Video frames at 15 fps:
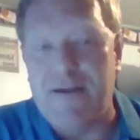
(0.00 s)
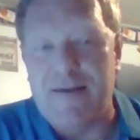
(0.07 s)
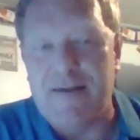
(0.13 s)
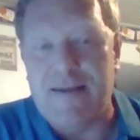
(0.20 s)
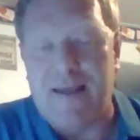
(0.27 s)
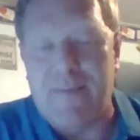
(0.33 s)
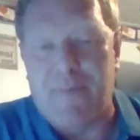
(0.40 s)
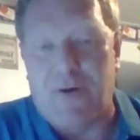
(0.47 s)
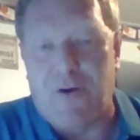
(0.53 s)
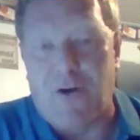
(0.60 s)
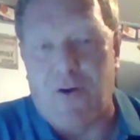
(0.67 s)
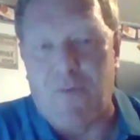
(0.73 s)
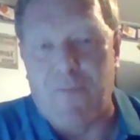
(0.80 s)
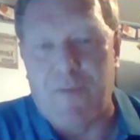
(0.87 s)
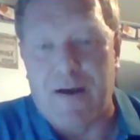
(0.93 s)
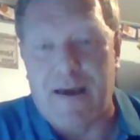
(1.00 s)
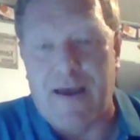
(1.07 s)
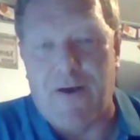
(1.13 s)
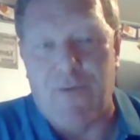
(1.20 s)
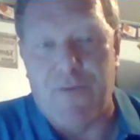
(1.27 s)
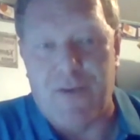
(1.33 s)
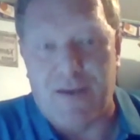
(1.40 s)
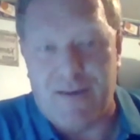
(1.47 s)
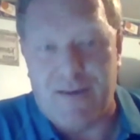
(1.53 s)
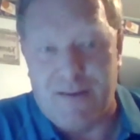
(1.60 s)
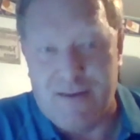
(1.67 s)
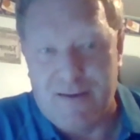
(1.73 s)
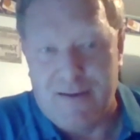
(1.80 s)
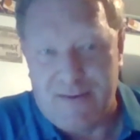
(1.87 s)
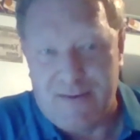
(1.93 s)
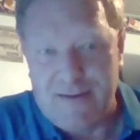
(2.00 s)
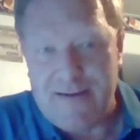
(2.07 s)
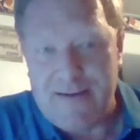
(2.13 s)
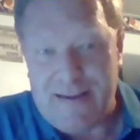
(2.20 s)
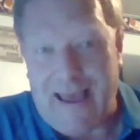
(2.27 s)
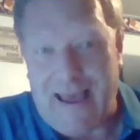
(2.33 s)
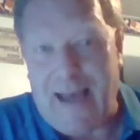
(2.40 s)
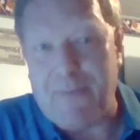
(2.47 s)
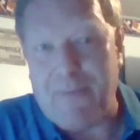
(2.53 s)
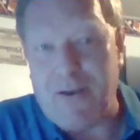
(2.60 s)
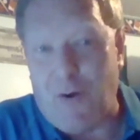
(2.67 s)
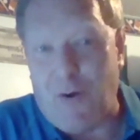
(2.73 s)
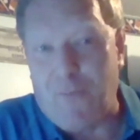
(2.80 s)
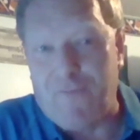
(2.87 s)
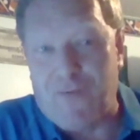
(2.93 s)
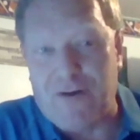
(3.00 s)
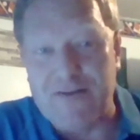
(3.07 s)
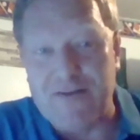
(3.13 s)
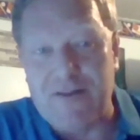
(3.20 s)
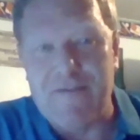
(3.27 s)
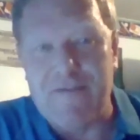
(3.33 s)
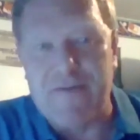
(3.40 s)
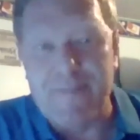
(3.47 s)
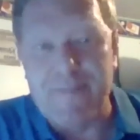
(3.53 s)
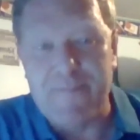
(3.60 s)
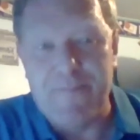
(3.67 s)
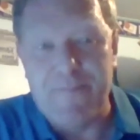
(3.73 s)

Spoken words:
and keep our home a healthy, happy home for us to live in.